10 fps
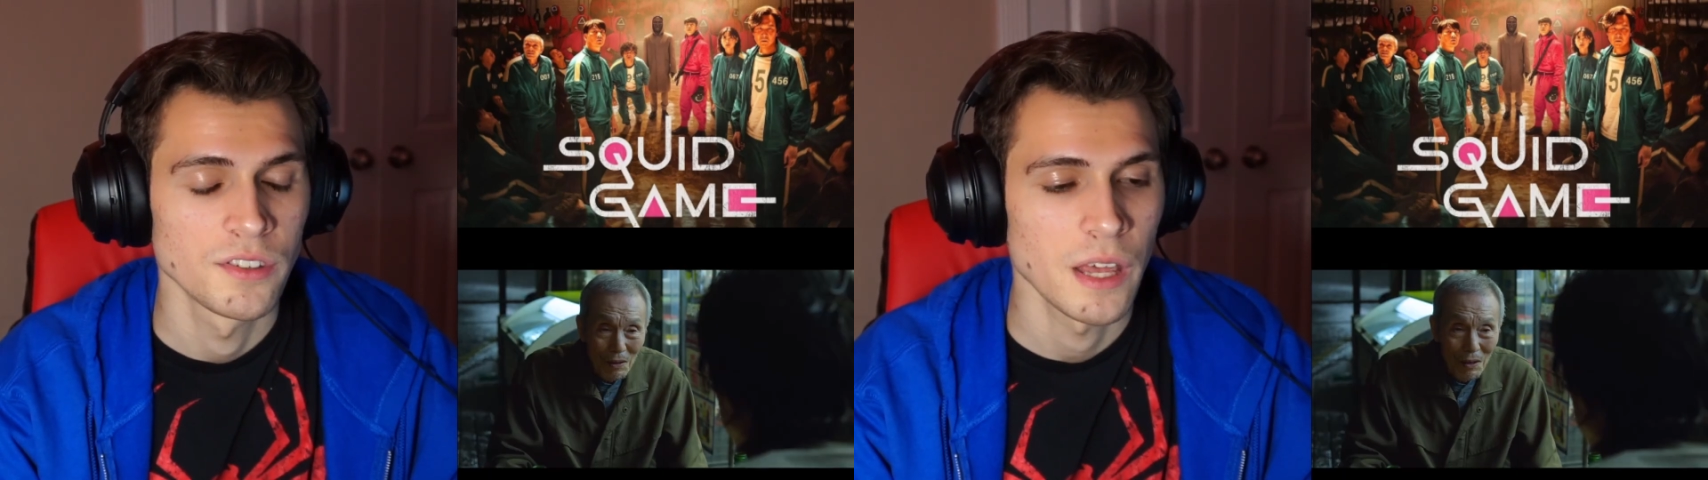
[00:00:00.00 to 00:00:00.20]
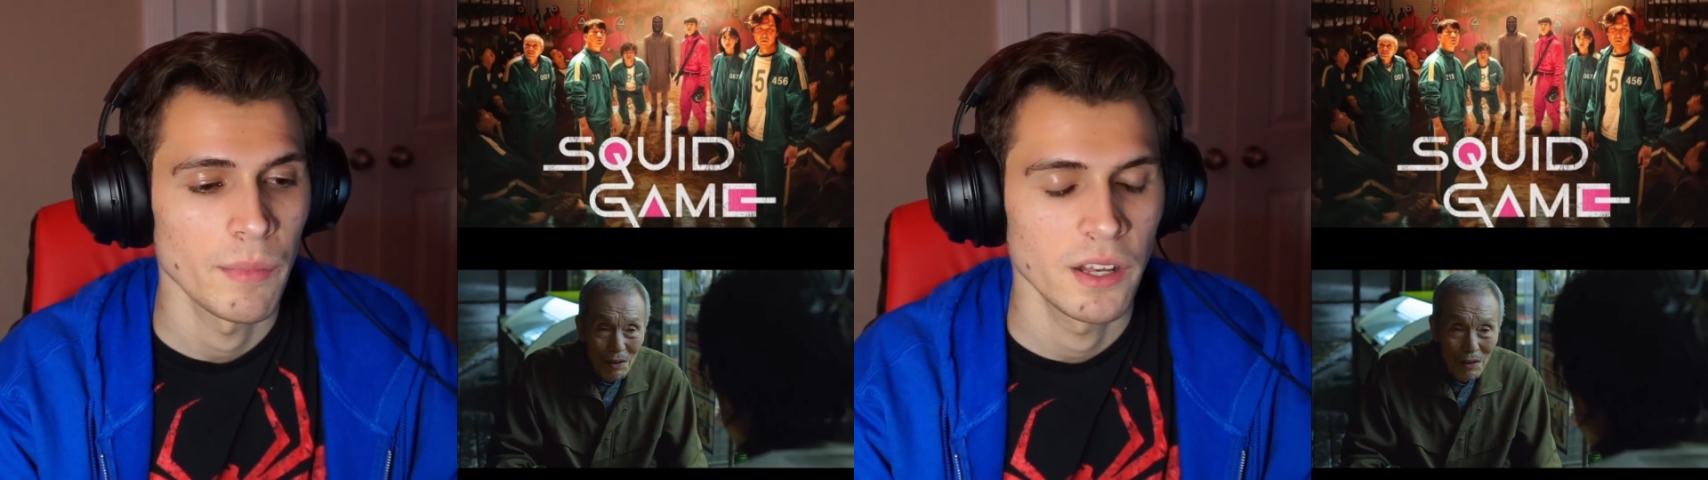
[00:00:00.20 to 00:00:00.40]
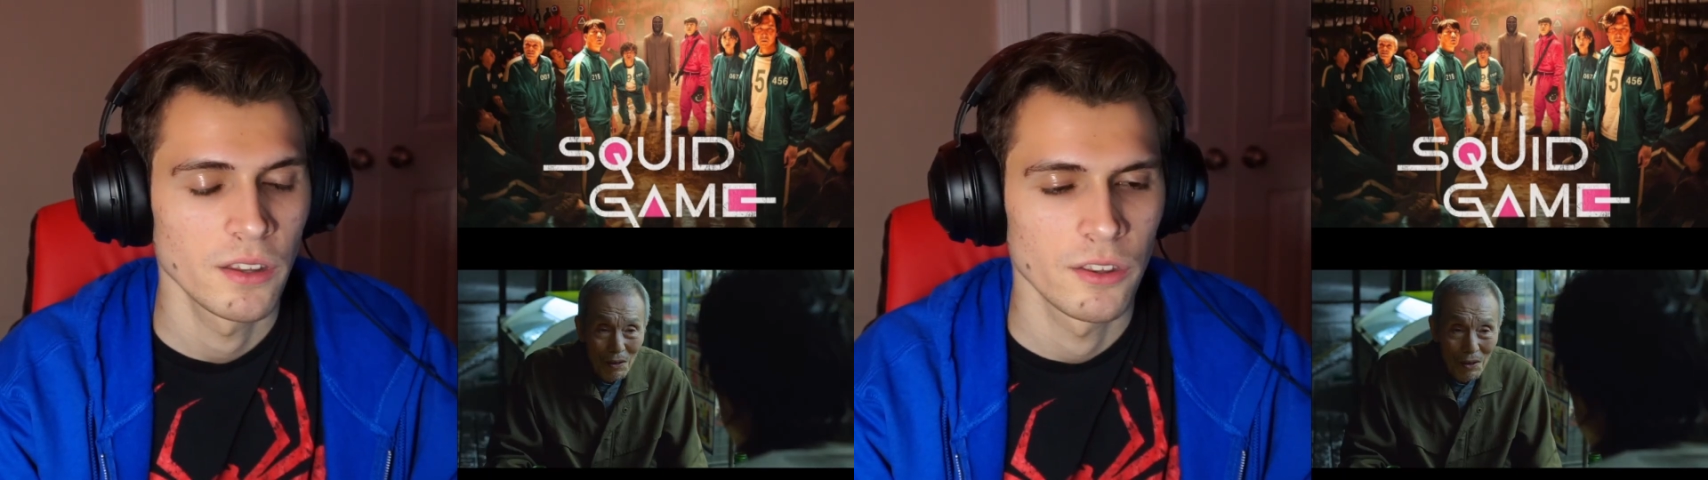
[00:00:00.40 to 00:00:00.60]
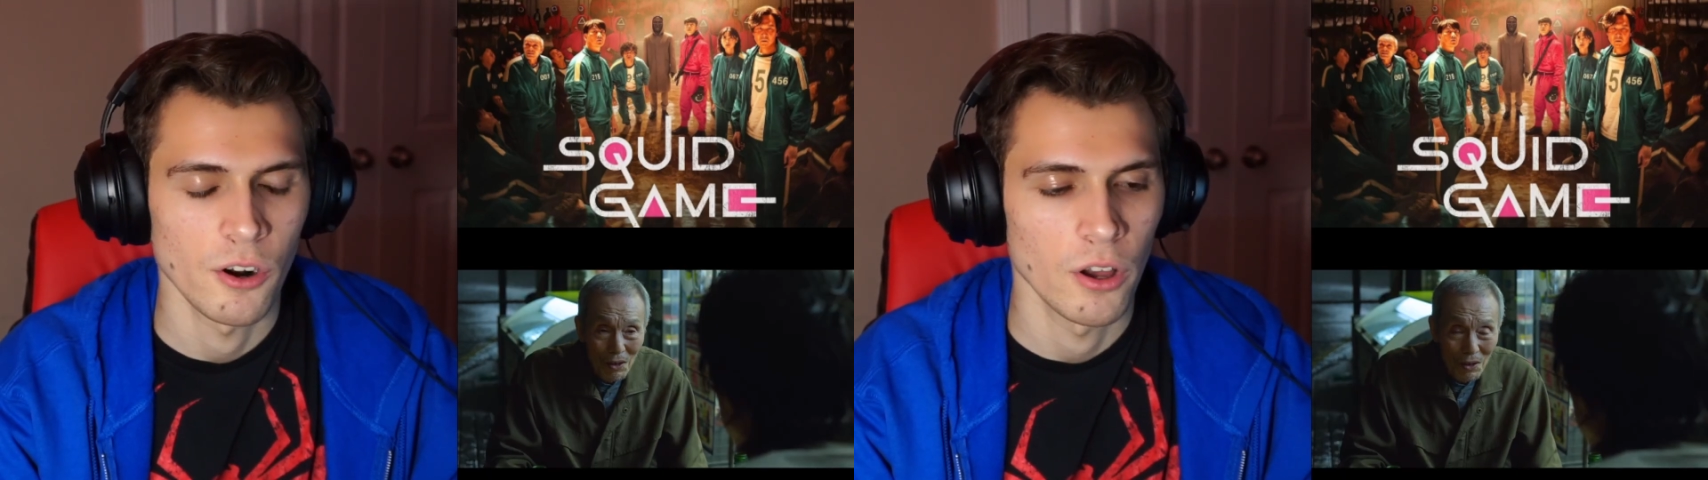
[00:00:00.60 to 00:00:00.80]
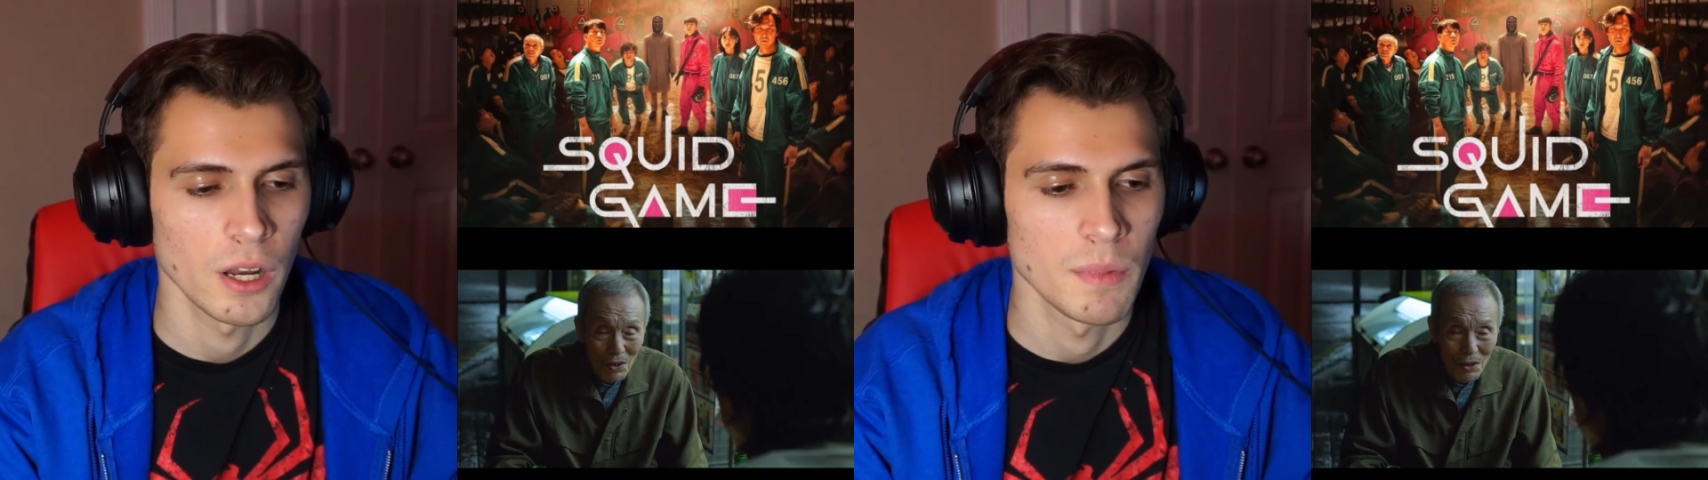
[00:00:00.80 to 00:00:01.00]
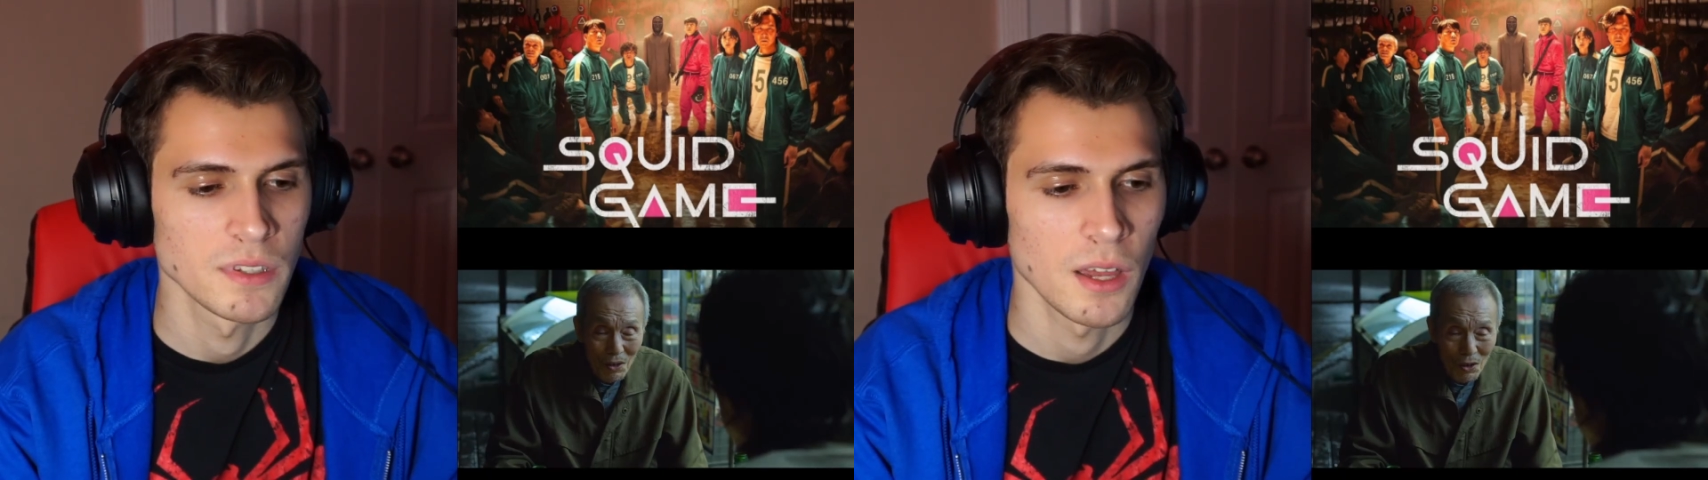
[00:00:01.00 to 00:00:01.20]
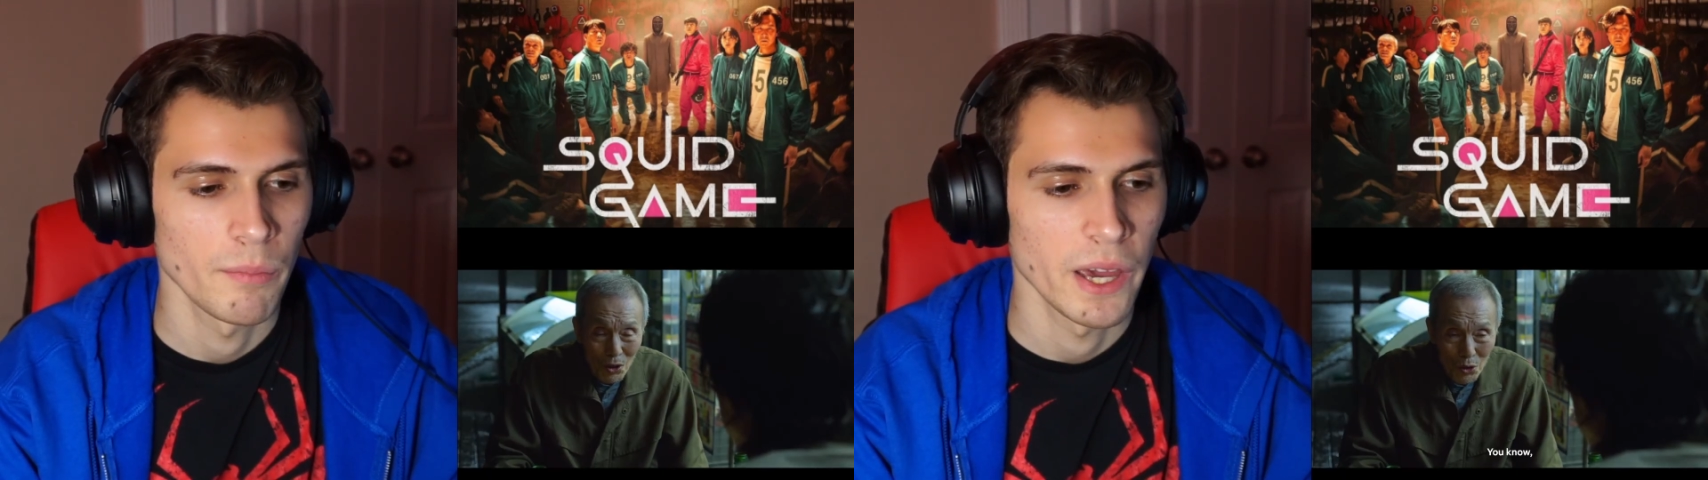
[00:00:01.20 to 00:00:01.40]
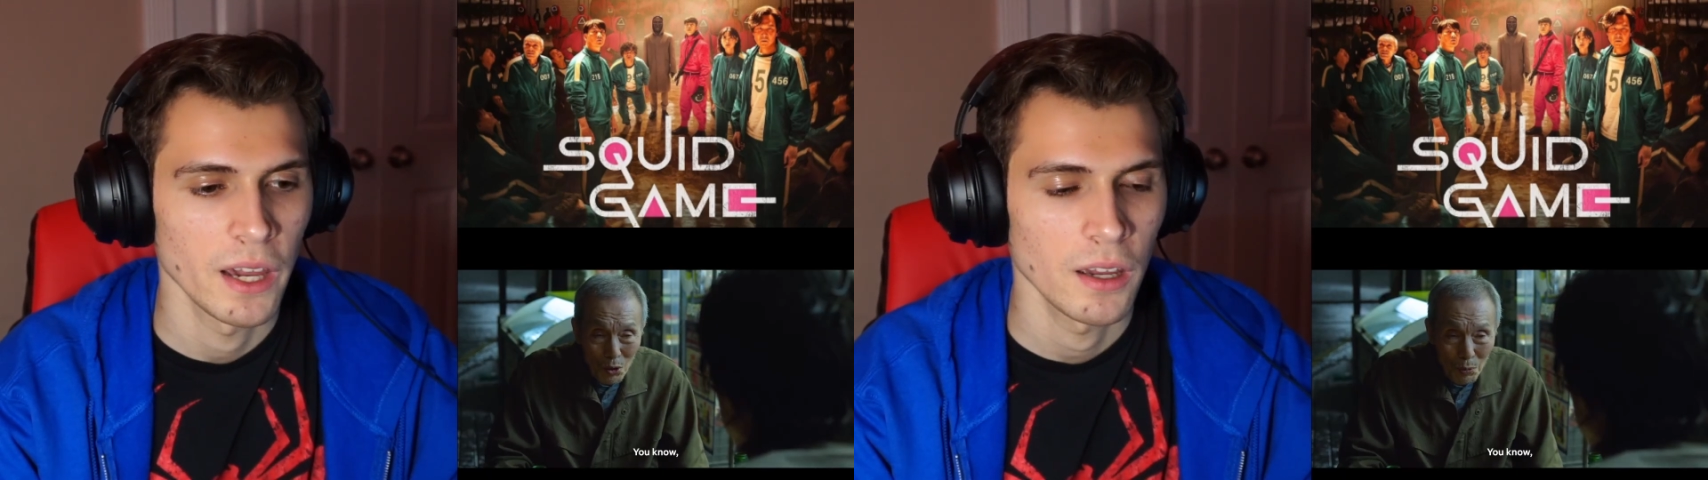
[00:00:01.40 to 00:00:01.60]
Does that mean they're all going to be
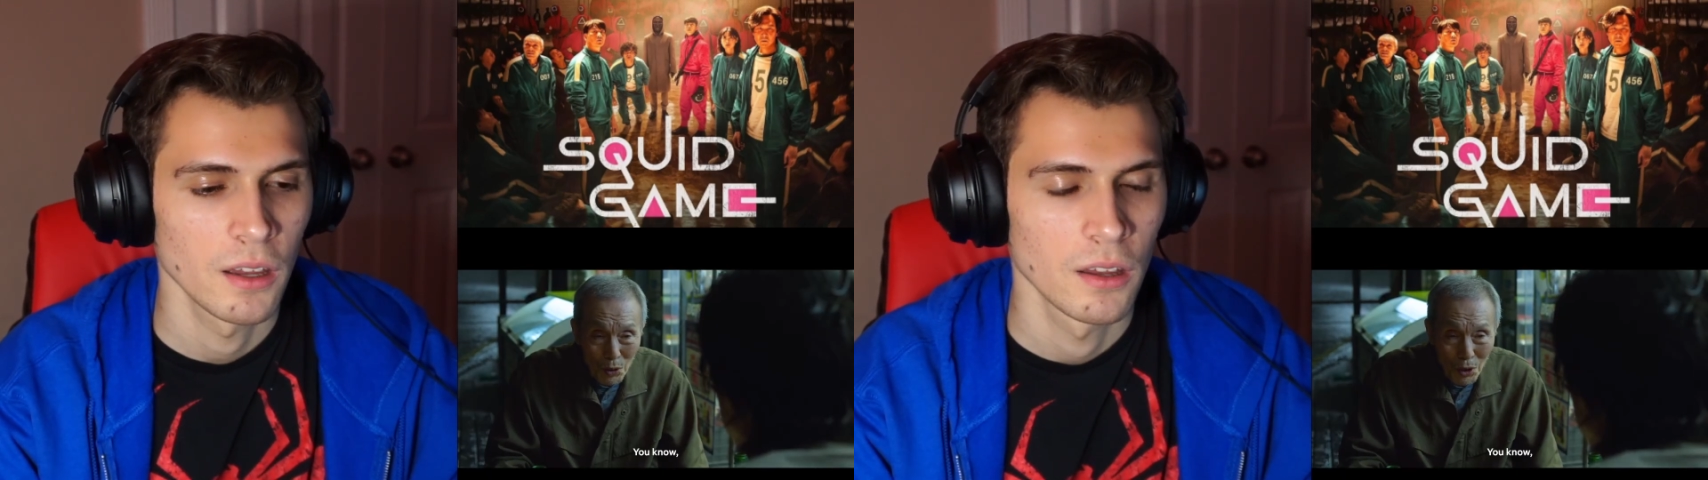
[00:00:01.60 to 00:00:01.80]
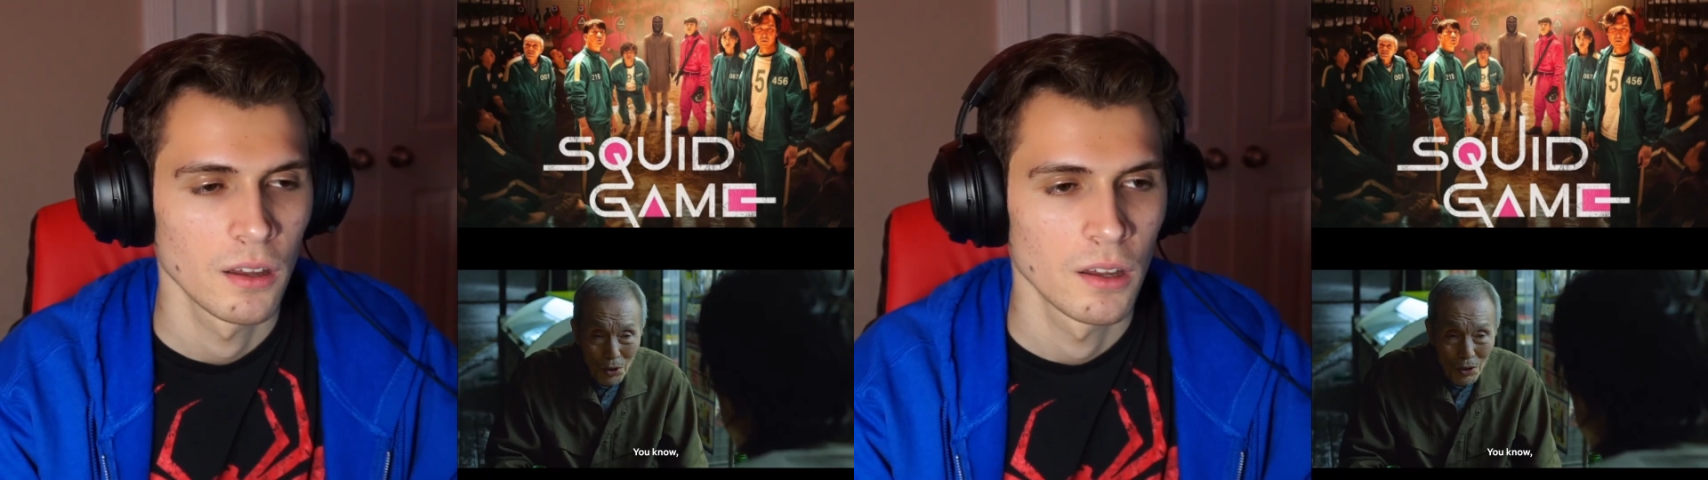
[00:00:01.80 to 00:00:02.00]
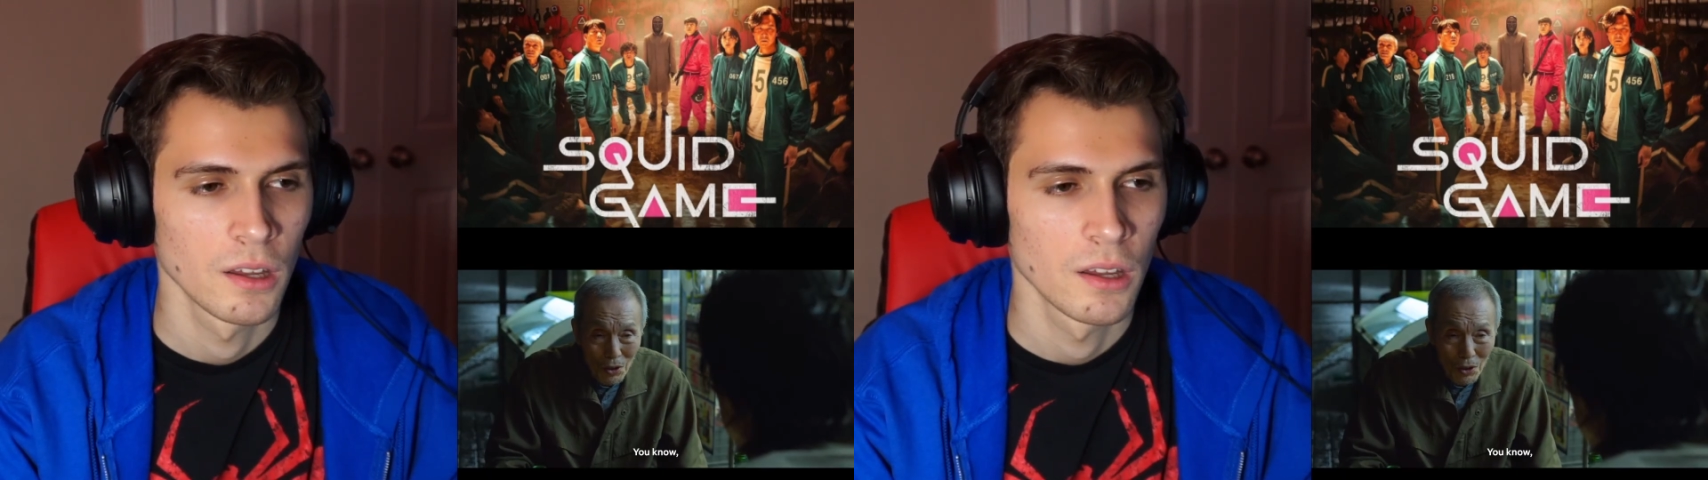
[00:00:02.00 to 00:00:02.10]
sent back?